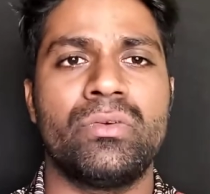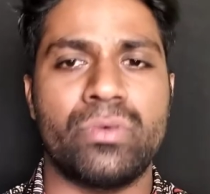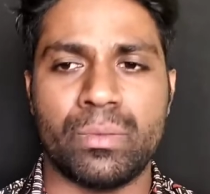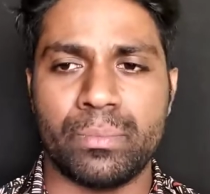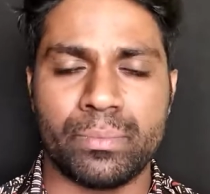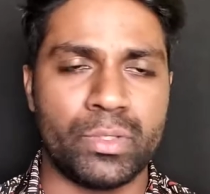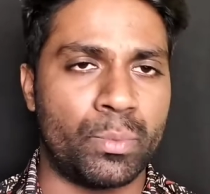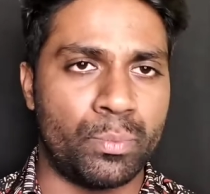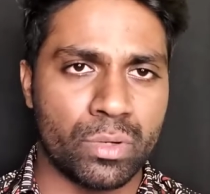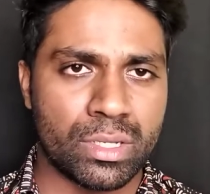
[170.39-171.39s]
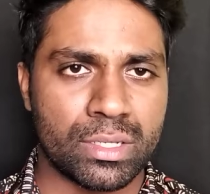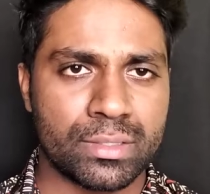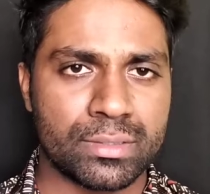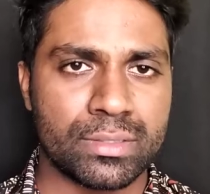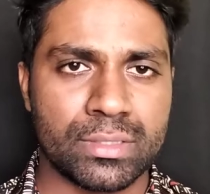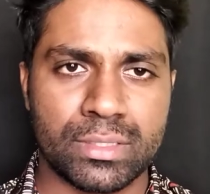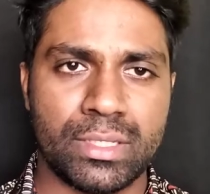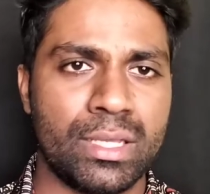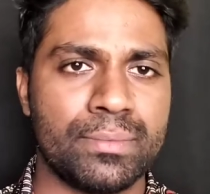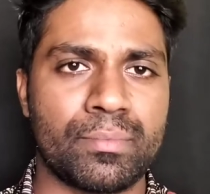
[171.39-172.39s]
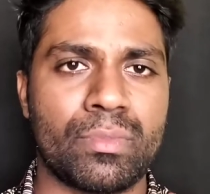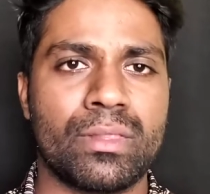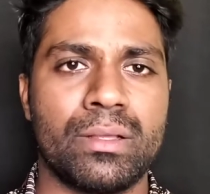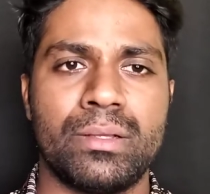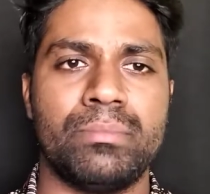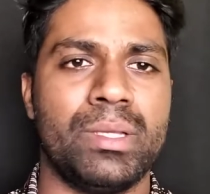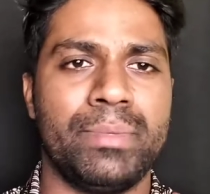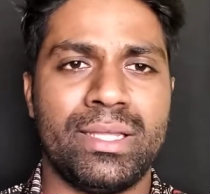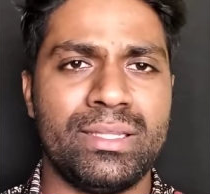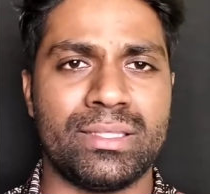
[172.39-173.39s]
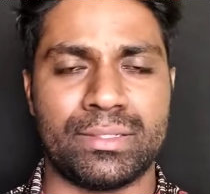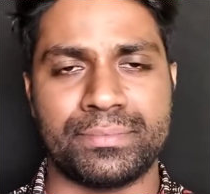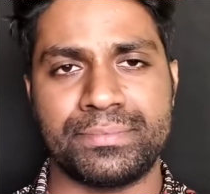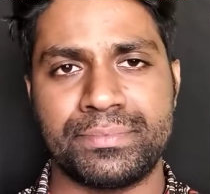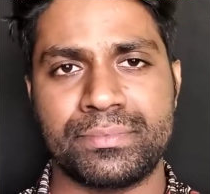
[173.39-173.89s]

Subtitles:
from your book, yeah, maybe anything.